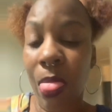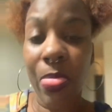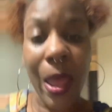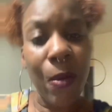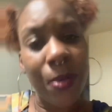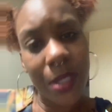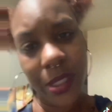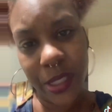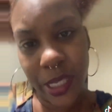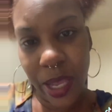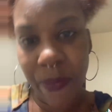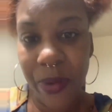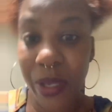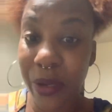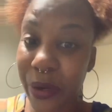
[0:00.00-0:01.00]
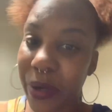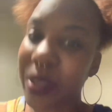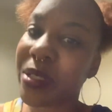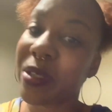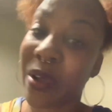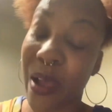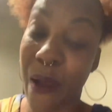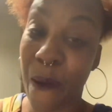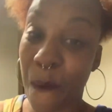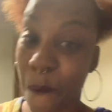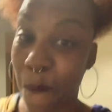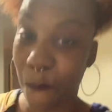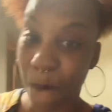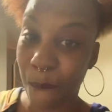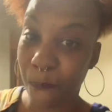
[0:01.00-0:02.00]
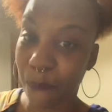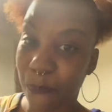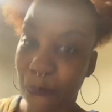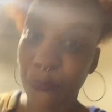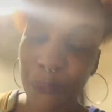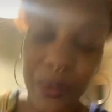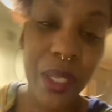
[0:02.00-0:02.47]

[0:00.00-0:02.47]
with him. I was not with him last night,